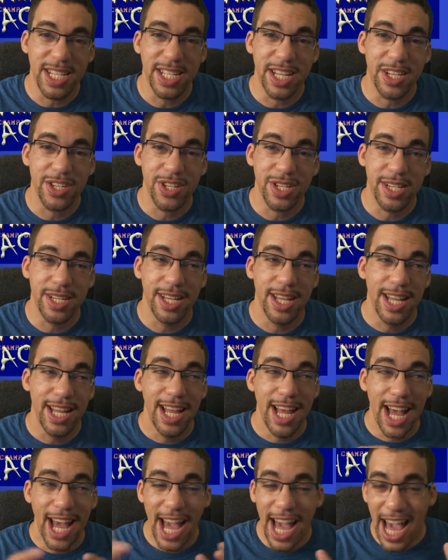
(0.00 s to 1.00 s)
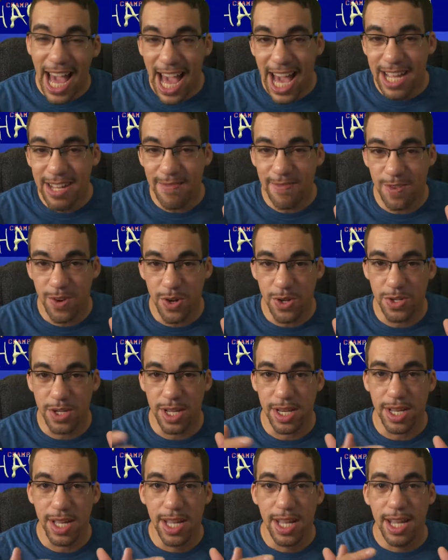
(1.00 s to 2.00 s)
Edition, a hacked
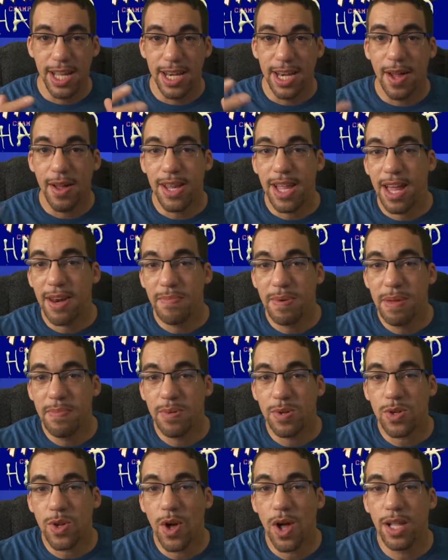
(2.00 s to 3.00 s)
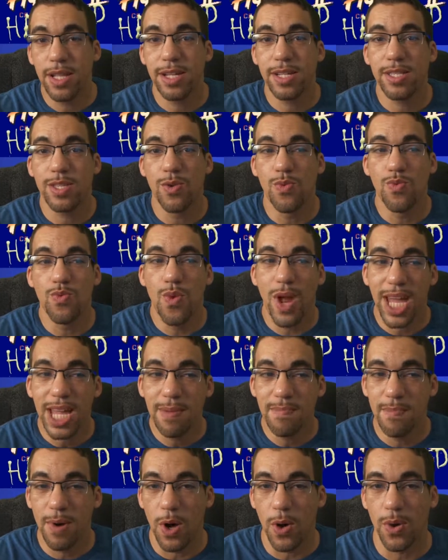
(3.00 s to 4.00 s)
version. Now, a lot of people call it the
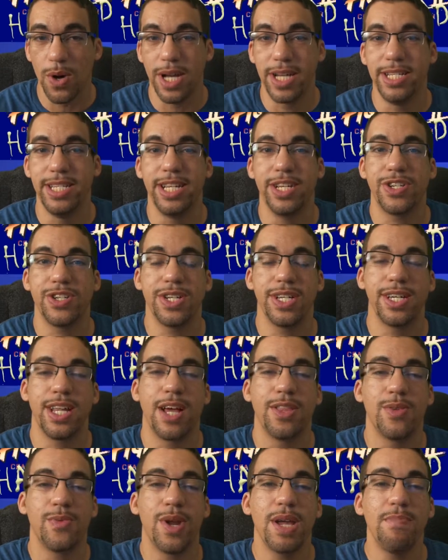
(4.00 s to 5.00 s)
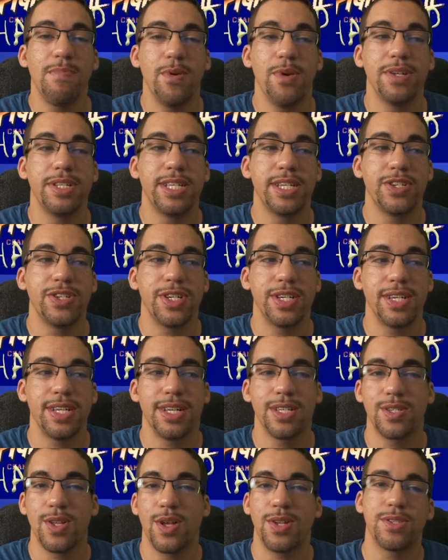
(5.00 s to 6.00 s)
Rainbow Edition. Now, the Rainbow Edition
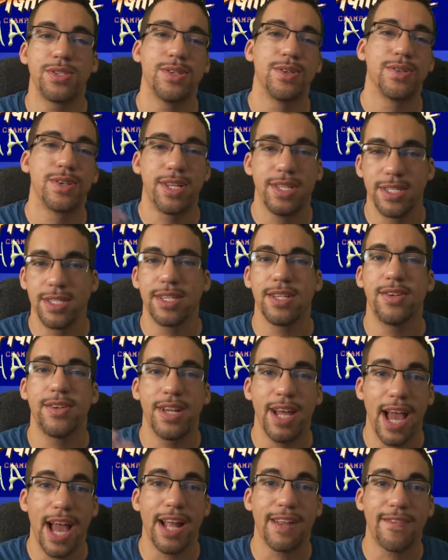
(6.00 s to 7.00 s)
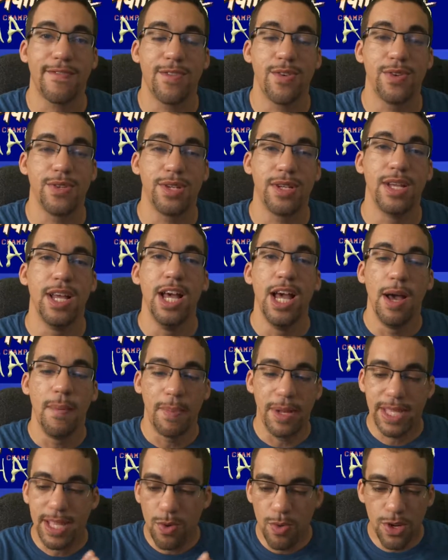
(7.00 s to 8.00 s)
is also considered a hacked version,
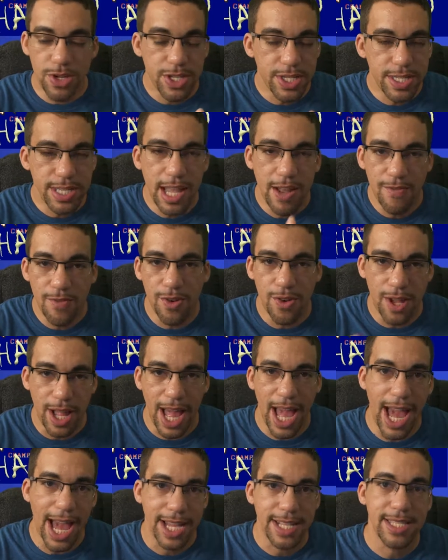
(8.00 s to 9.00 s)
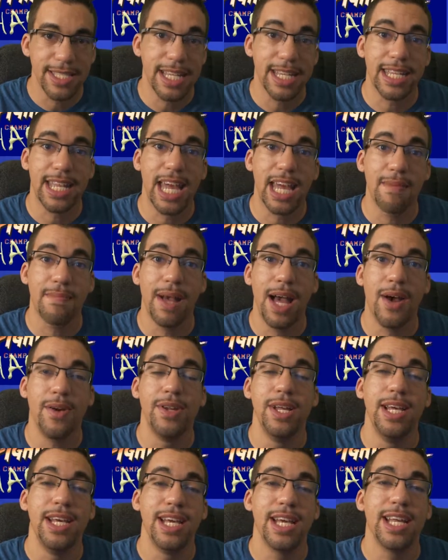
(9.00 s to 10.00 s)
but there were several hacks that came
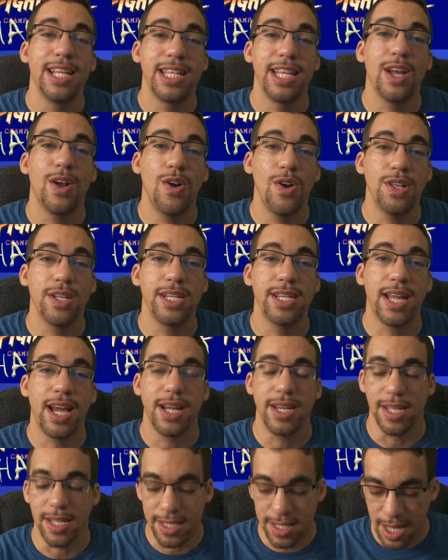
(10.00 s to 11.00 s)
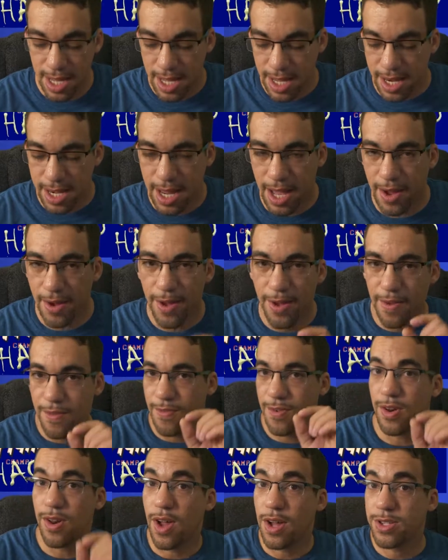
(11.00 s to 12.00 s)
out in the early 90s. Now,
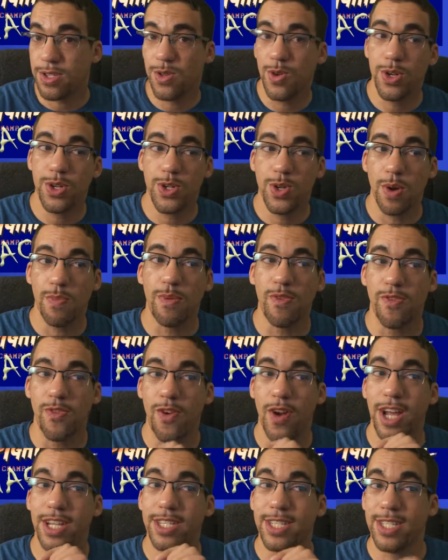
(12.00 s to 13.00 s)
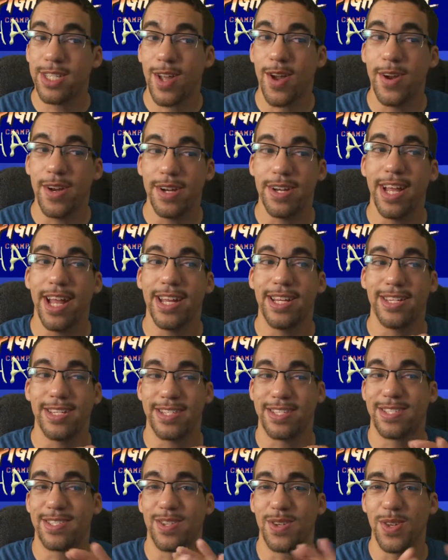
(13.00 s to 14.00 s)
for long story short, before I start, and
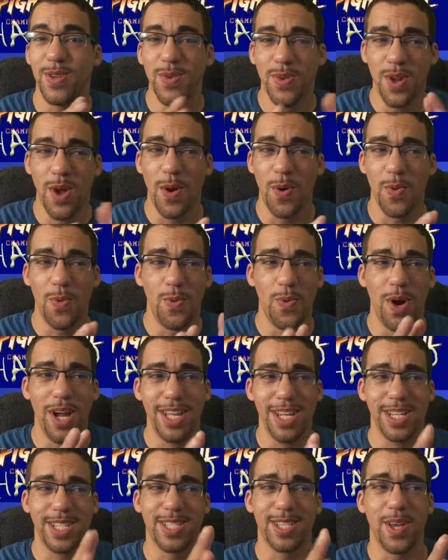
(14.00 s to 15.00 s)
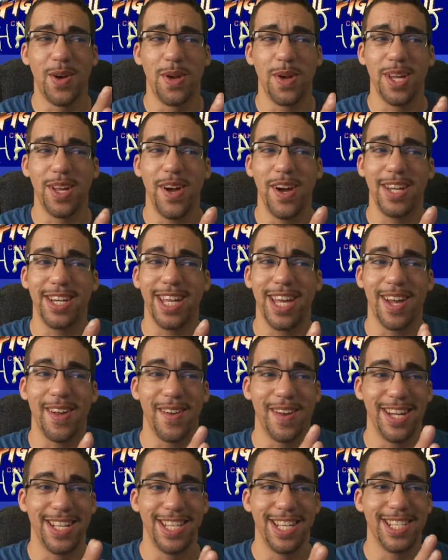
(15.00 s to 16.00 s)
so you know what is going on
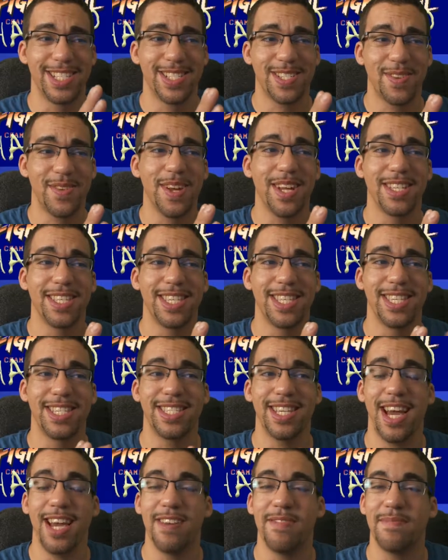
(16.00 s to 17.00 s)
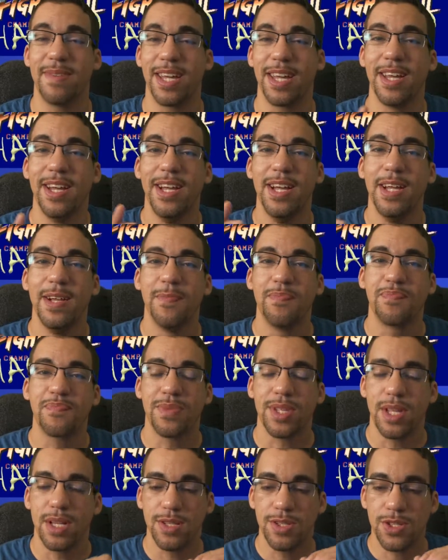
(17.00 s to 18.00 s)
here in this screen to the side of me,
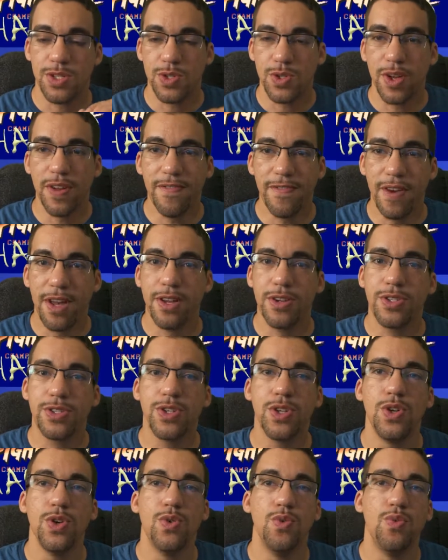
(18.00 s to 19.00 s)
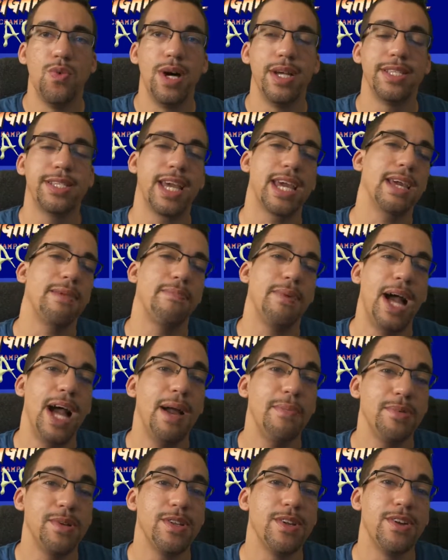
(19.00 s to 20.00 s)
Street Fighter II was a
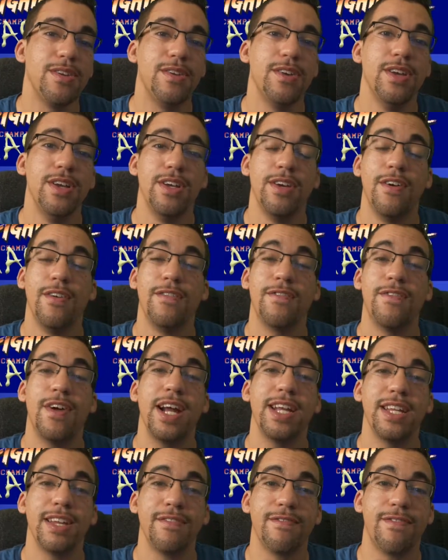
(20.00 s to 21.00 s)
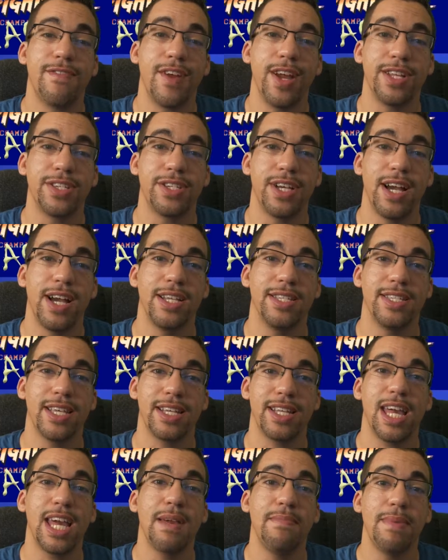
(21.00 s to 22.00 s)
popular fighting franchise
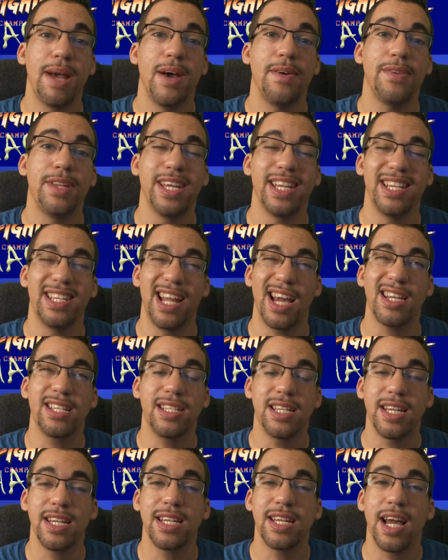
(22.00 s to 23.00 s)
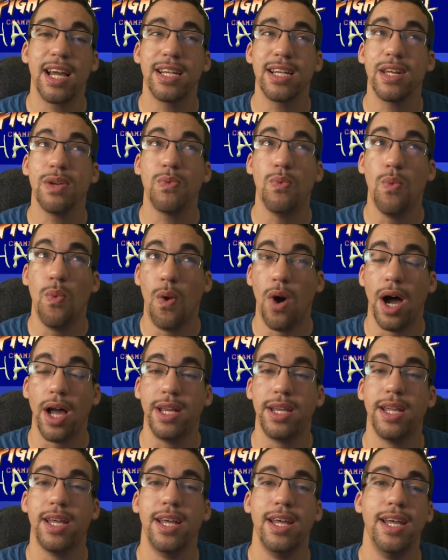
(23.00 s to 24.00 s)
that came out in
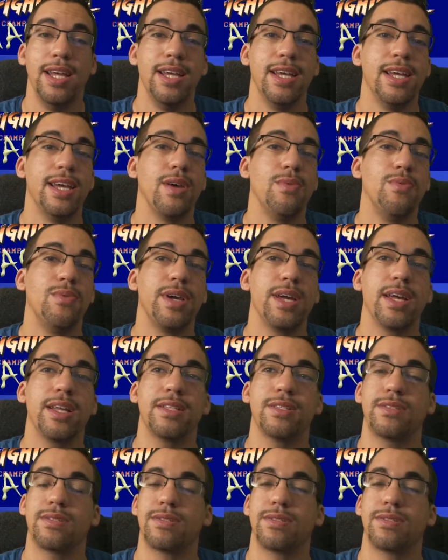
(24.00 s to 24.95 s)
1991. It